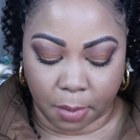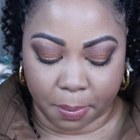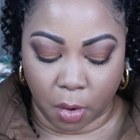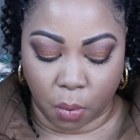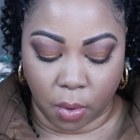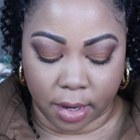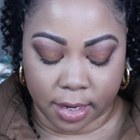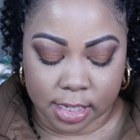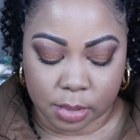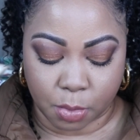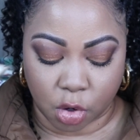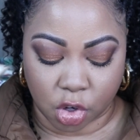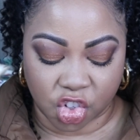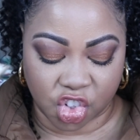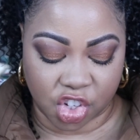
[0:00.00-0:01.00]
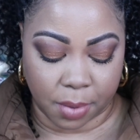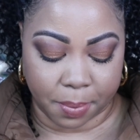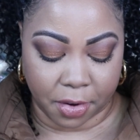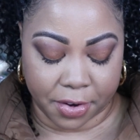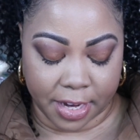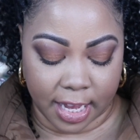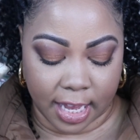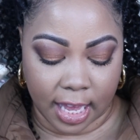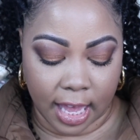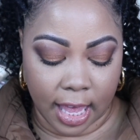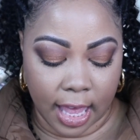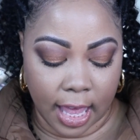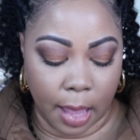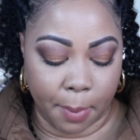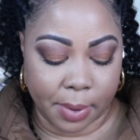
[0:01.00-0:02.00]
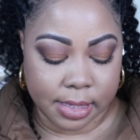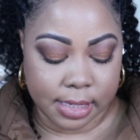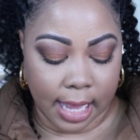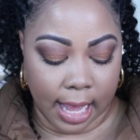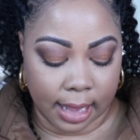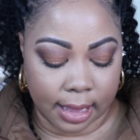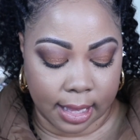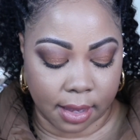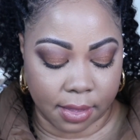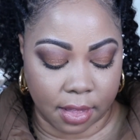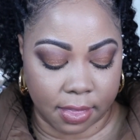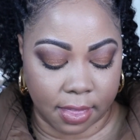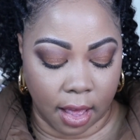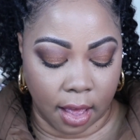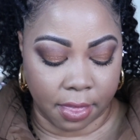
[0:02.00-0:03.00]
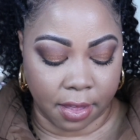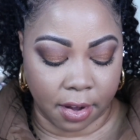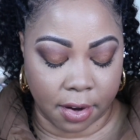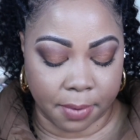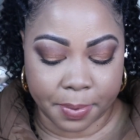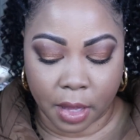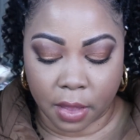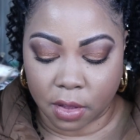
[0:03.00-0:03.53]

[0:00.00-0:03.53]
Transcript: but one is more shimmery and metallic than the other.